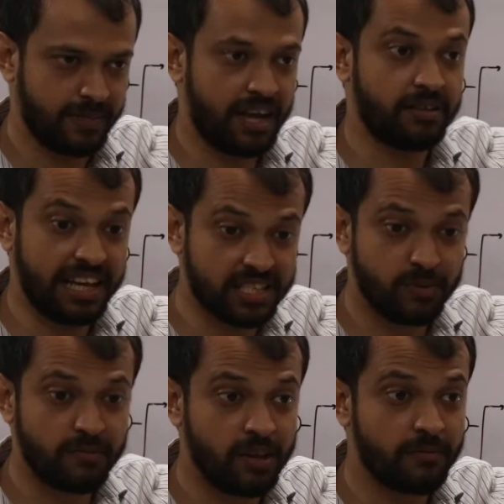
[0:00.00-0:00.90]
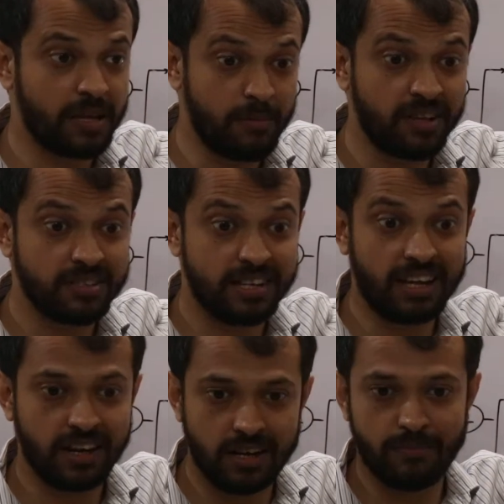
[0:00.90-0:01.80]
And that's why we have chemicals
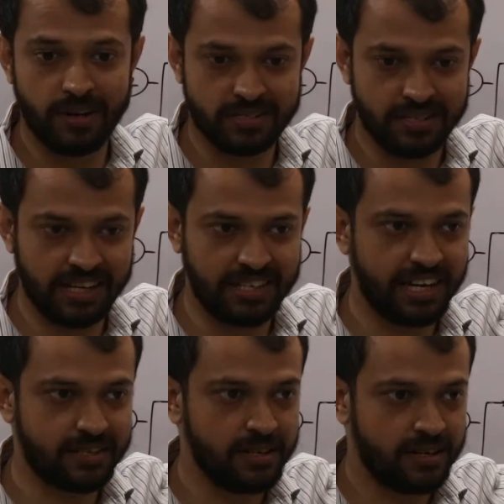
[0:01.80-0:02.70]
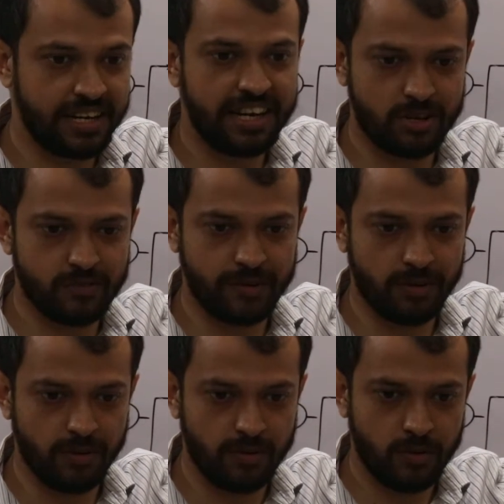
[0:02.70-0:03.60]
like uncouplers, like
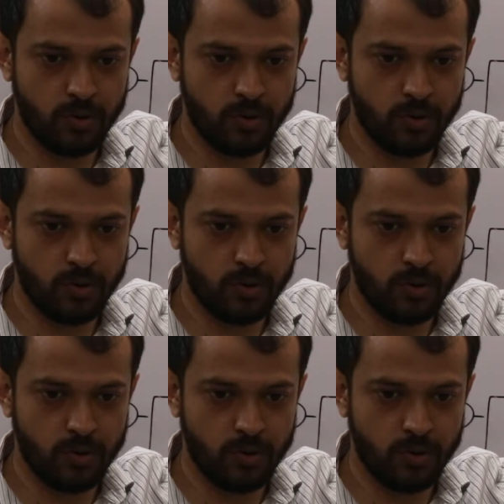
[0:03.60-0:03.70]
dinitrophenol,